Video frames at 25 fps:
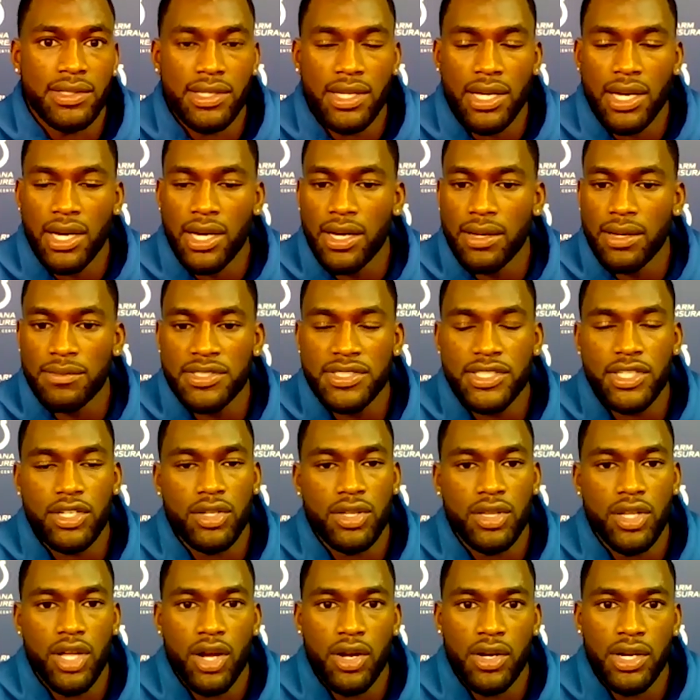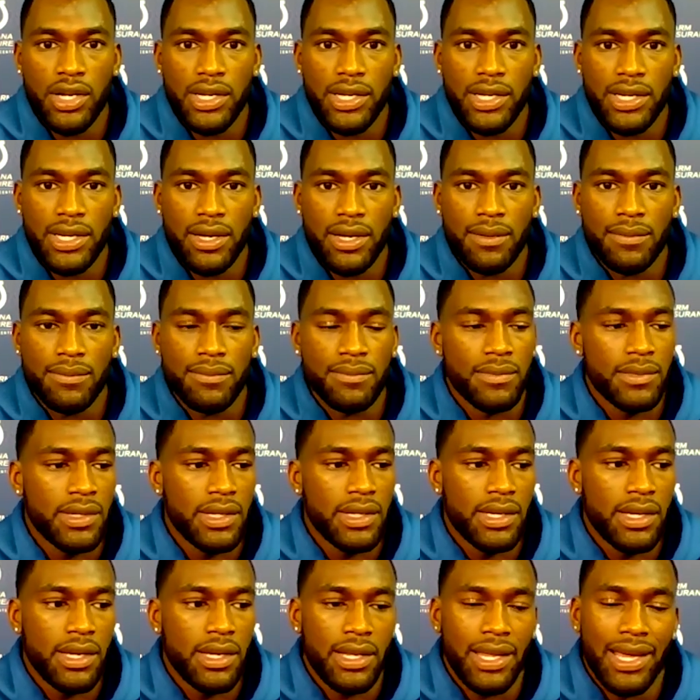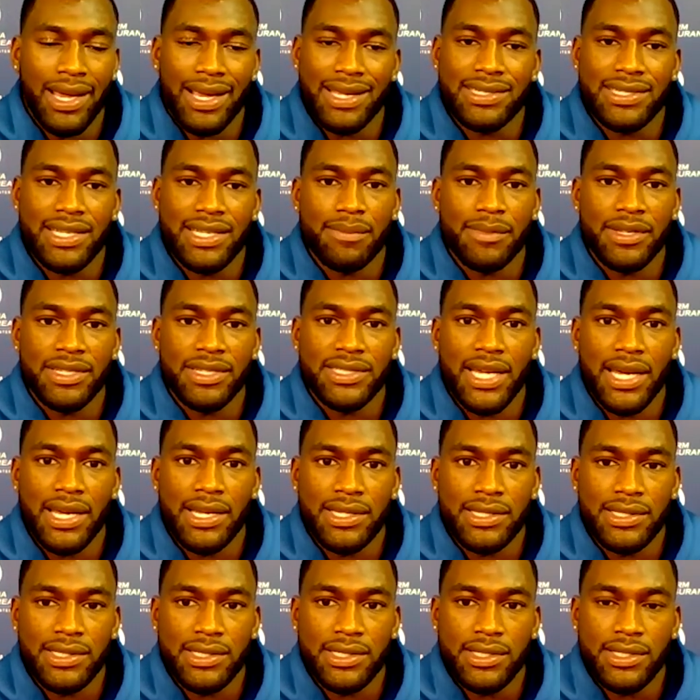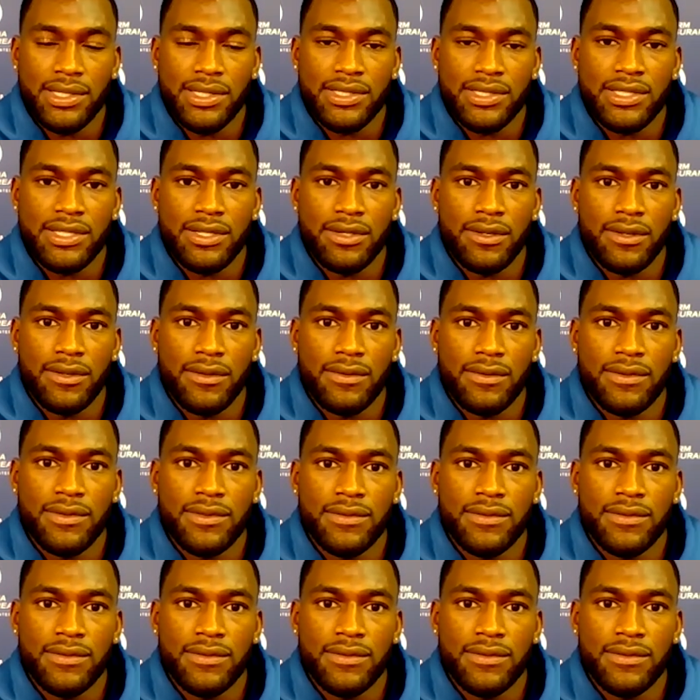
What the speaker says: I'm still learning, and I'm, like I said, I'm excited to